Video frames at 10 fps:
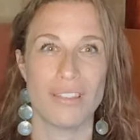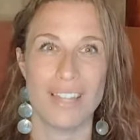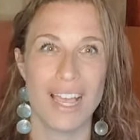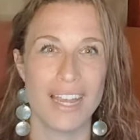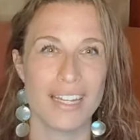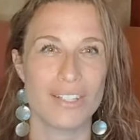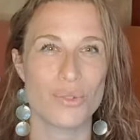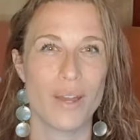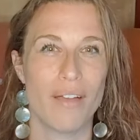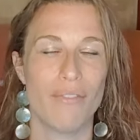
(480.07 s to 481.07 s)
online and
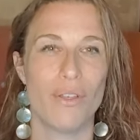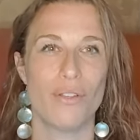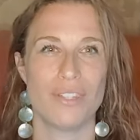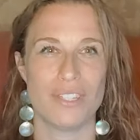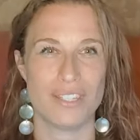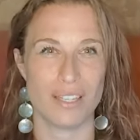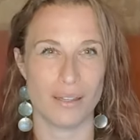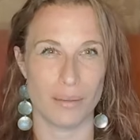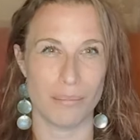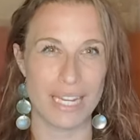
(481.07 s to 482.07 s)
travel, this is
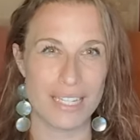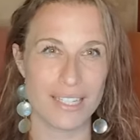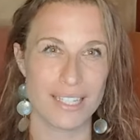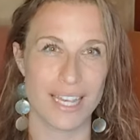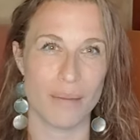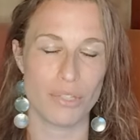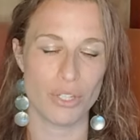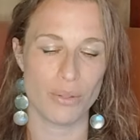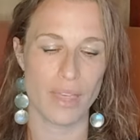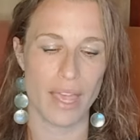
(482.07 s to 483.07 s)
an amazing time
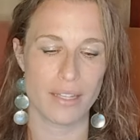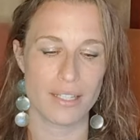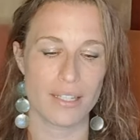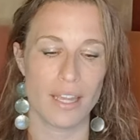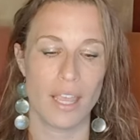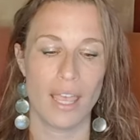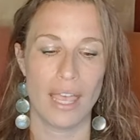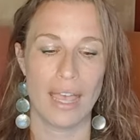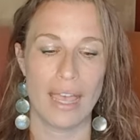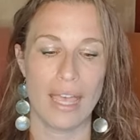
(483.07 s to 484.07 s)
to do that.
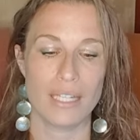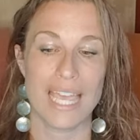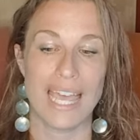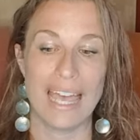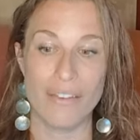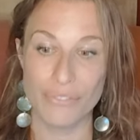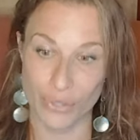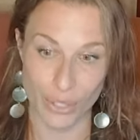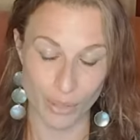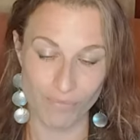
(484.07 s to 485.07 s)
And
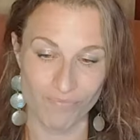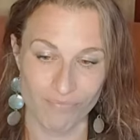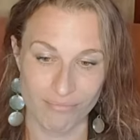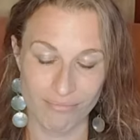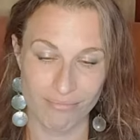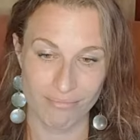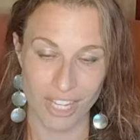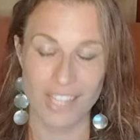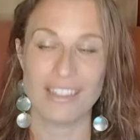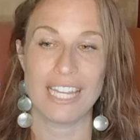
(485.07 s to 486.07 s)
after
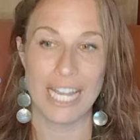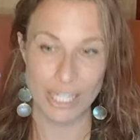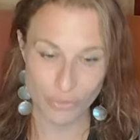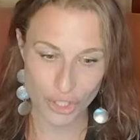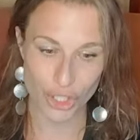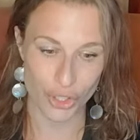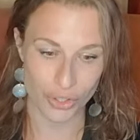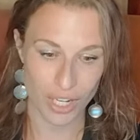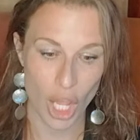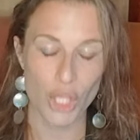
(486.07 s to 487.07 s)
the 9th of
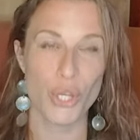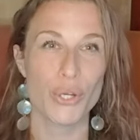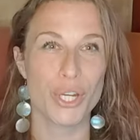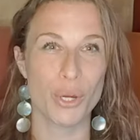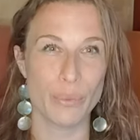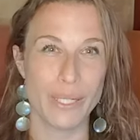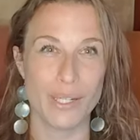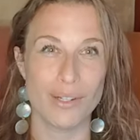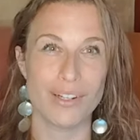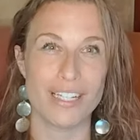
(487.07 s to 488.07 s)
June, your
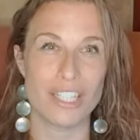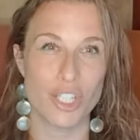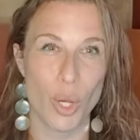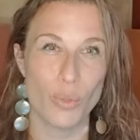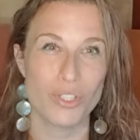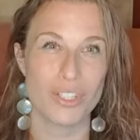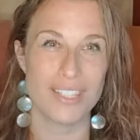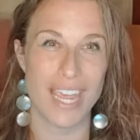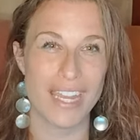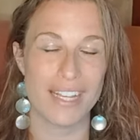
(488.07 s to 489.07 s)
career is going to
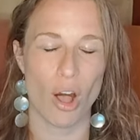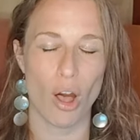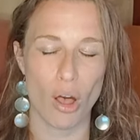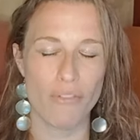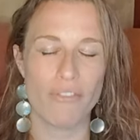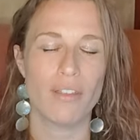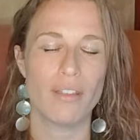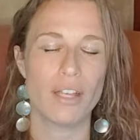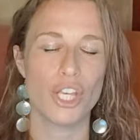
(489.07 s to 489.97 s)
take off